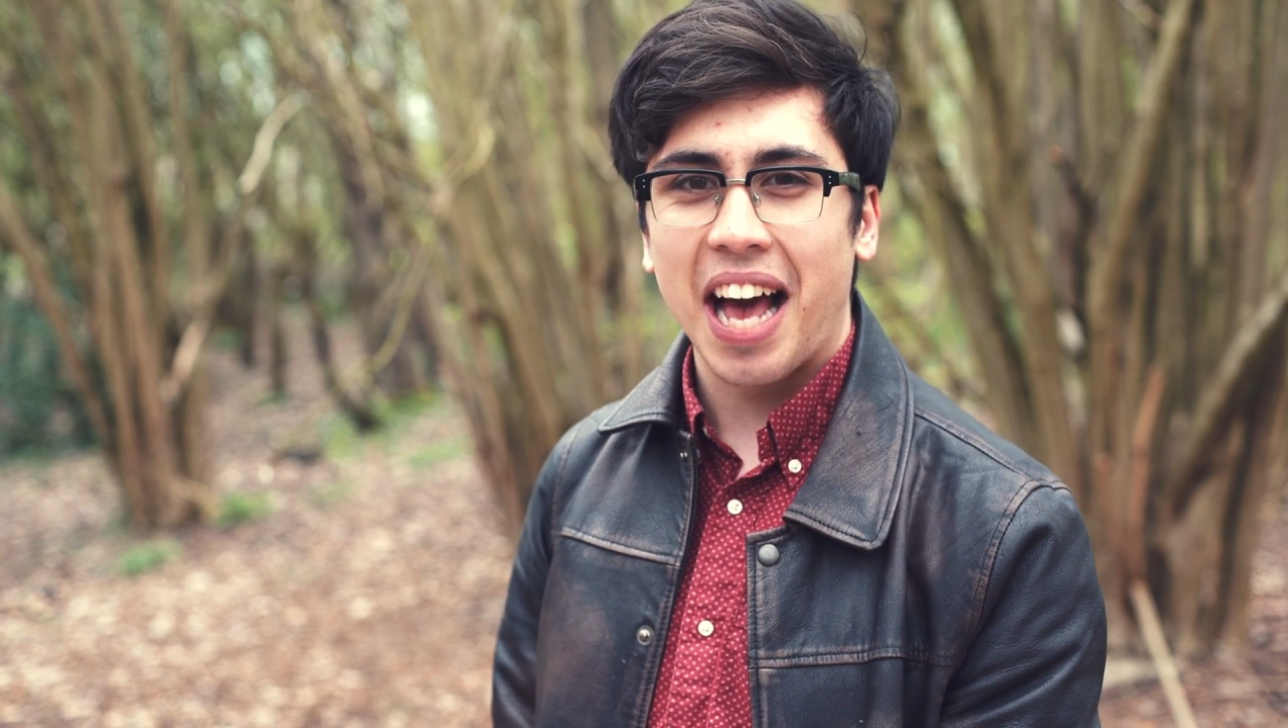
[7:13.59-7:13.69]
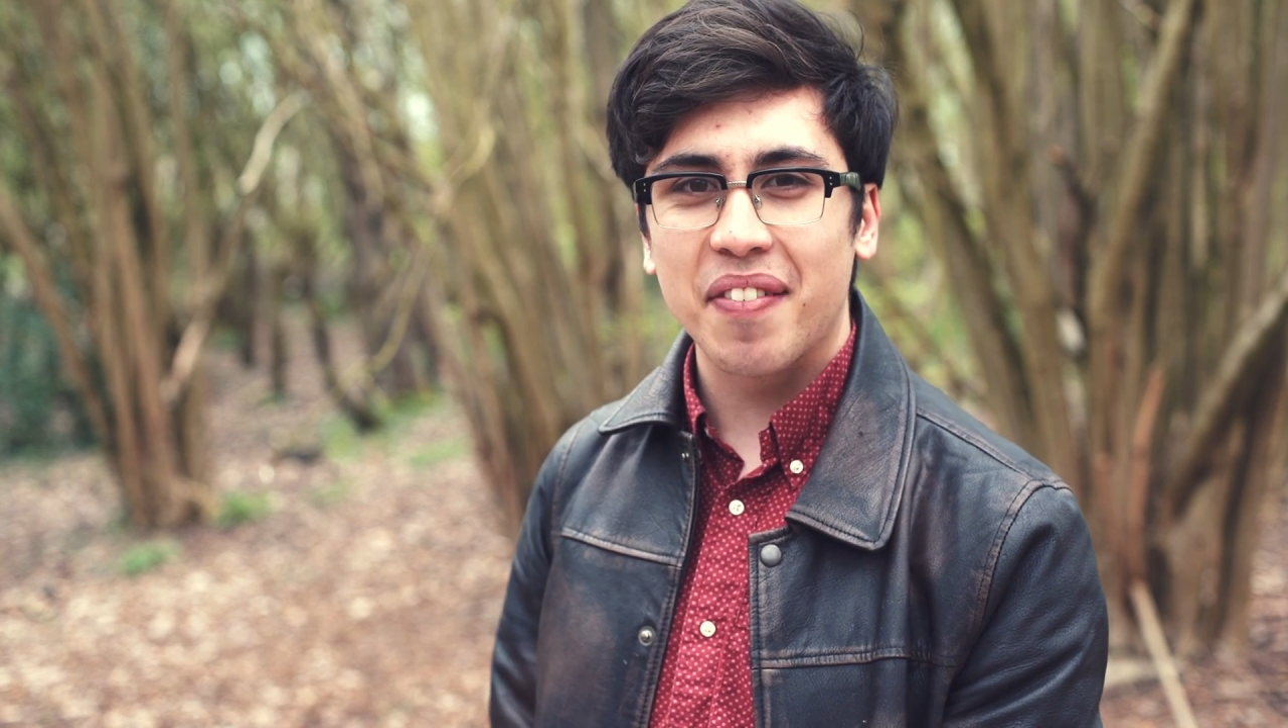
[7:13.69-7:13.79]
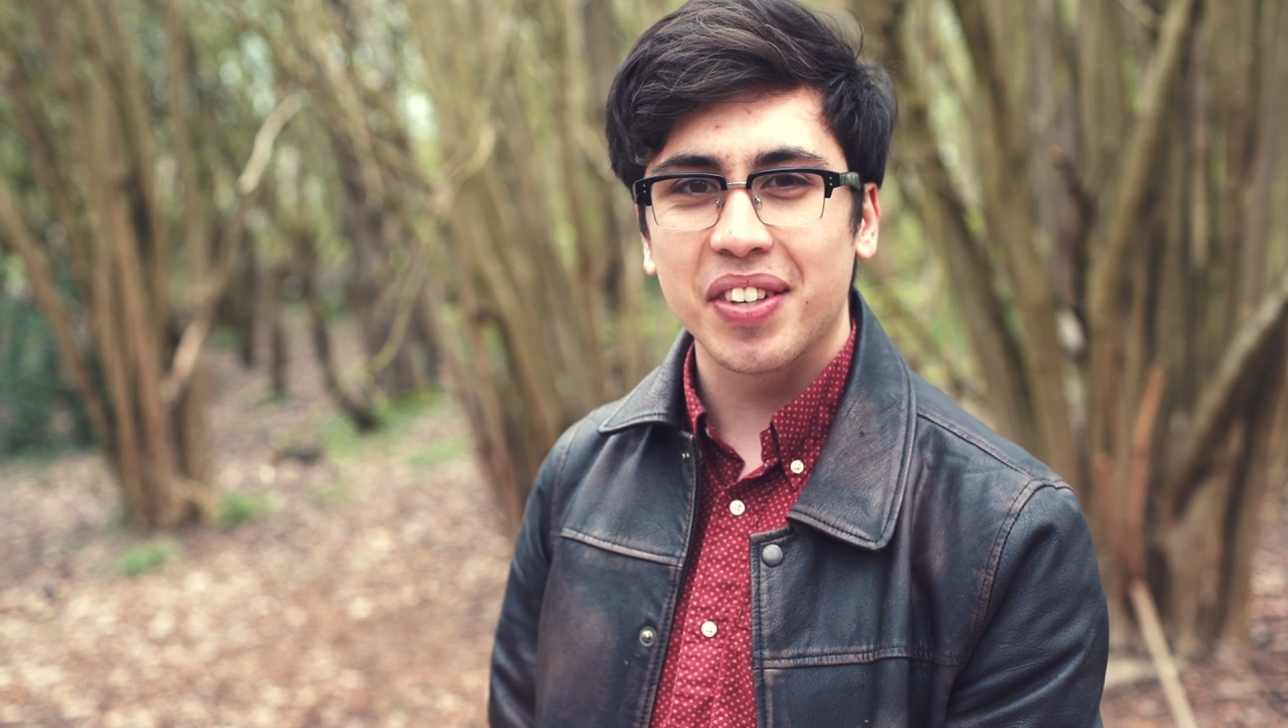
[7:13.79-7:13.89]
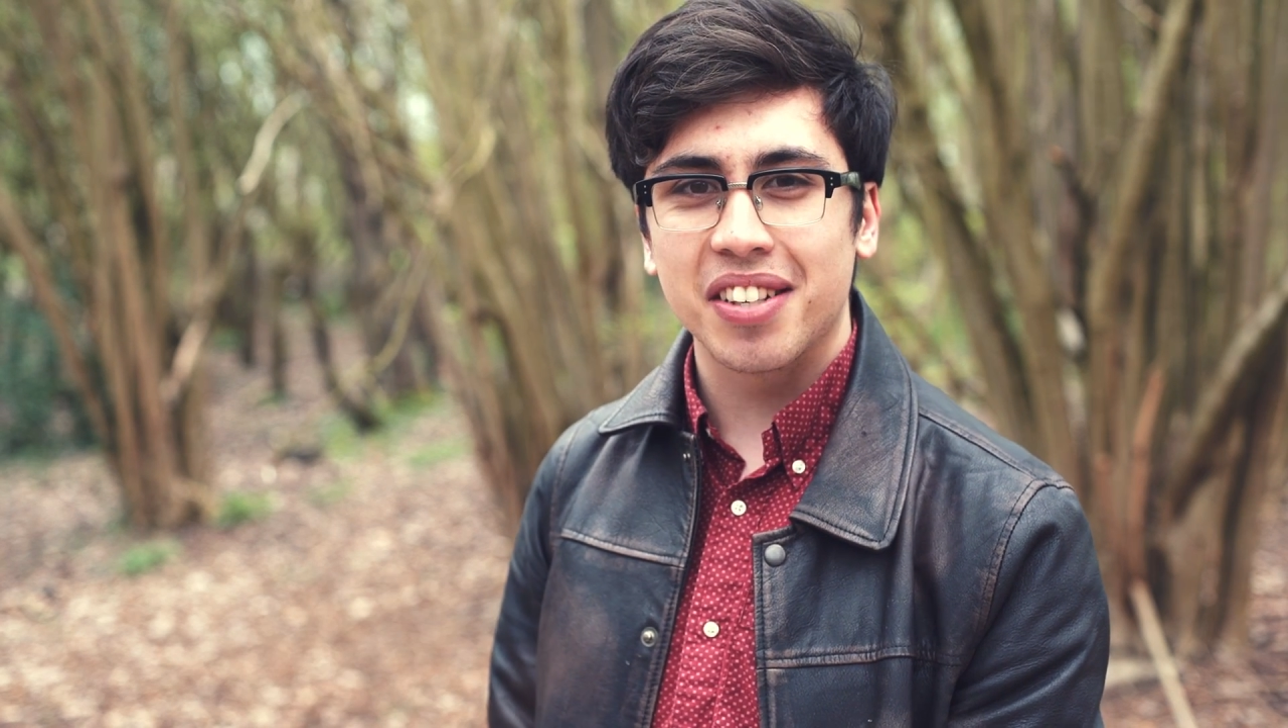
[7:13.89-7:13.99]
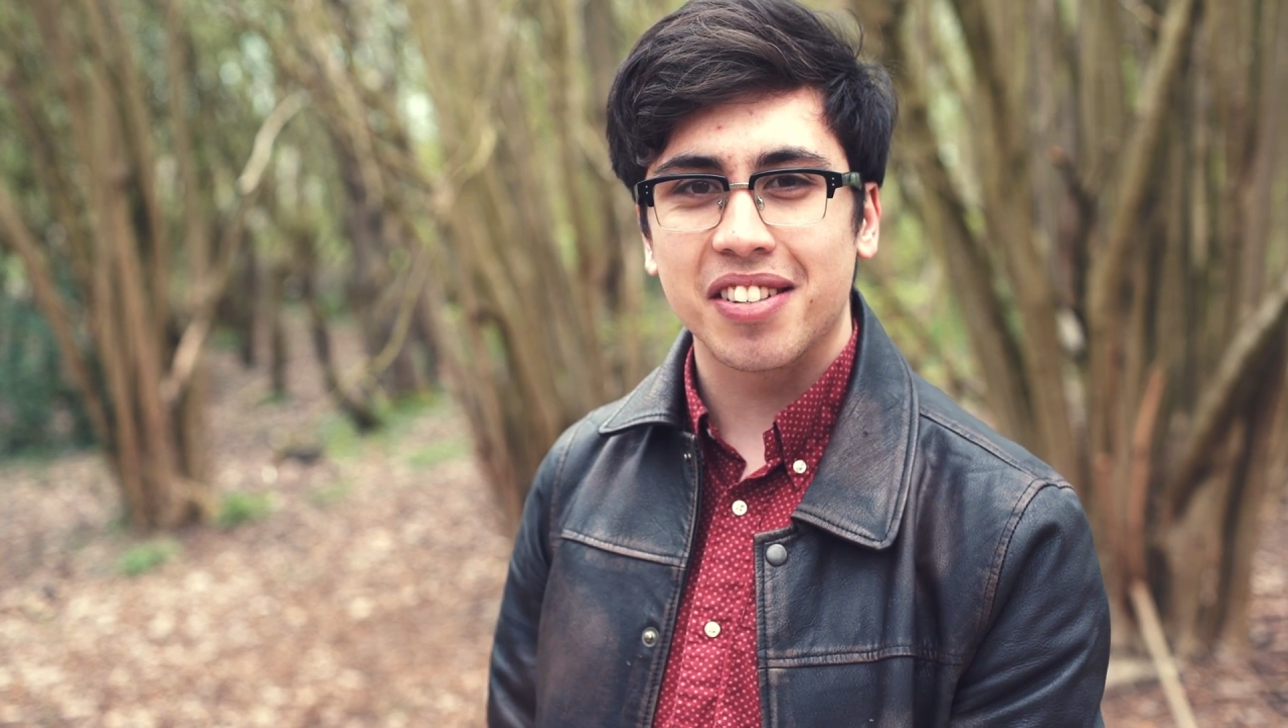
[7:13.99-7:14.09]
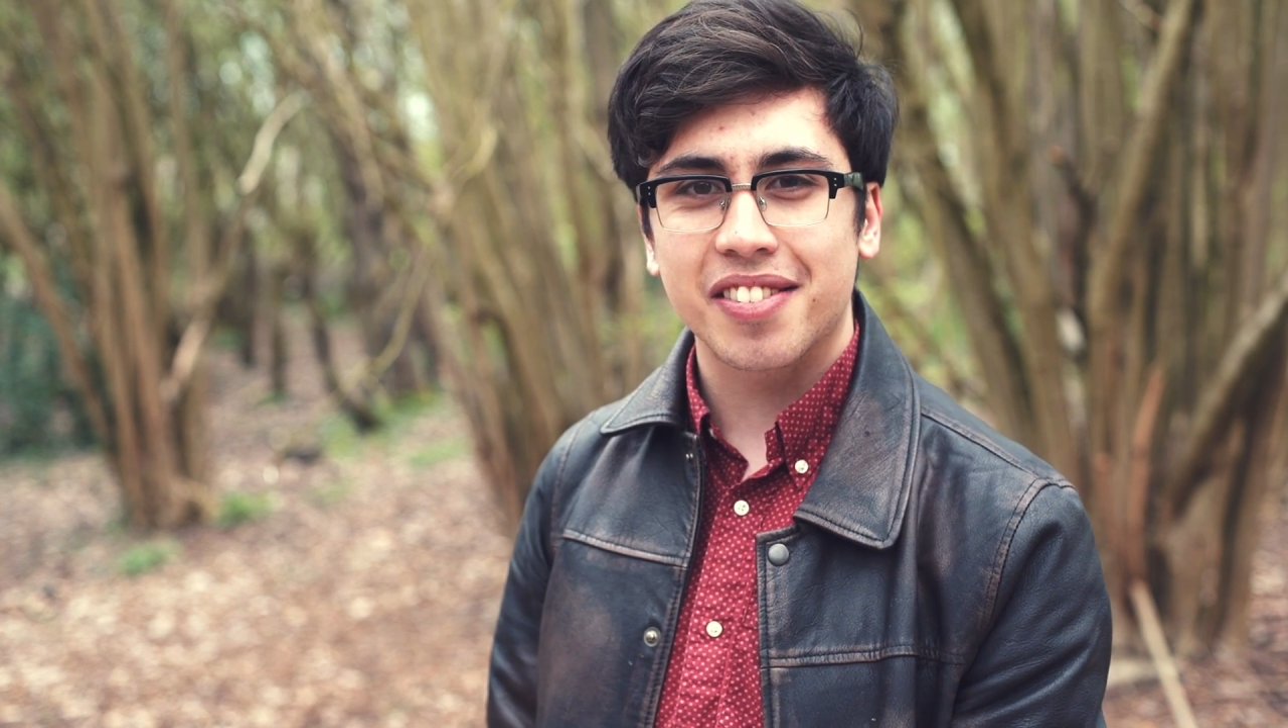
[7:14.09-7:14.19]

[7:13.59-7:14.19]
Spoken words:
have a